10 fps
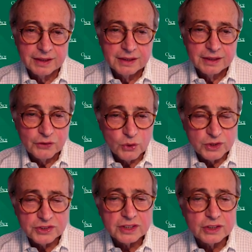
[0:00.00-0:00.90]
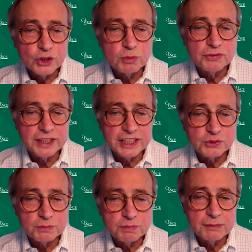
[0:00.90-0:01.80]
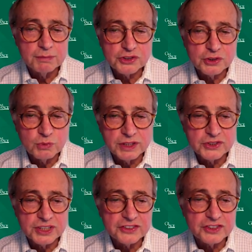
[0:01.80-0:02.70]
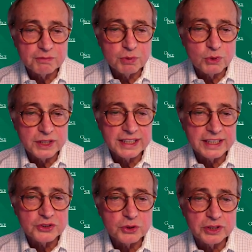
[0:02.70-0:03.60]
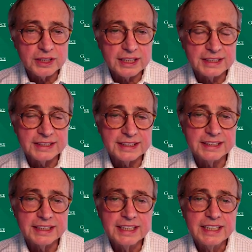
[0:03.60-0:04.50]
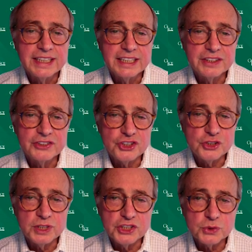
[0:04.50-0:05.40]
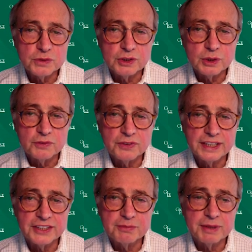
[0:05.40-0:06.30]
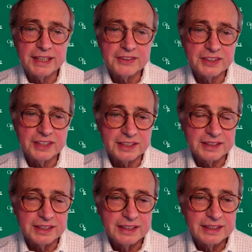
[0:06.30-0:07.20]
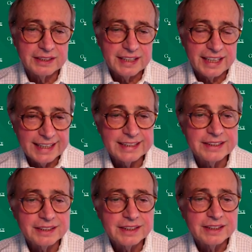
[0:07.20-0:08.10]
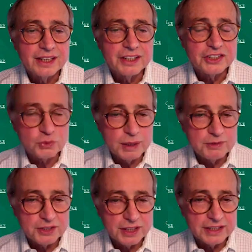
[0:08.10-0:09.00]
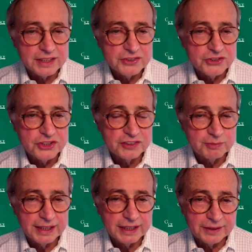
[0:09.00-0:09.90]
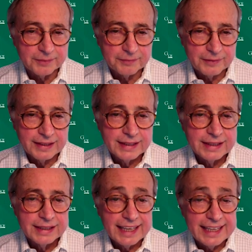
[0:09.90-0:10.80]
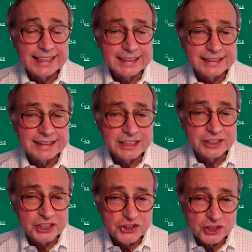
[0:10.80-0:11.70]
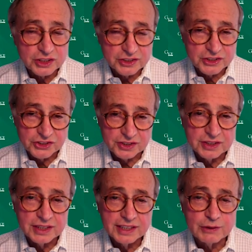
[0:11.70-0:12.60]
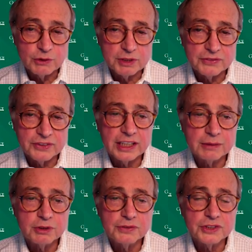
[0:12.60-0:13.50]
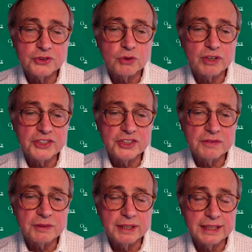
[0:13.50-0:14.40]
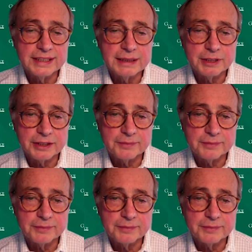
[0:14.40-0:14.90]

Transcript: Of course, Global Finance will publish the winners and supporting editorial content in the June issue of Global Finance magazine and on its website, GFMag, and in a digital edition that will be available for the duration of the pandemic.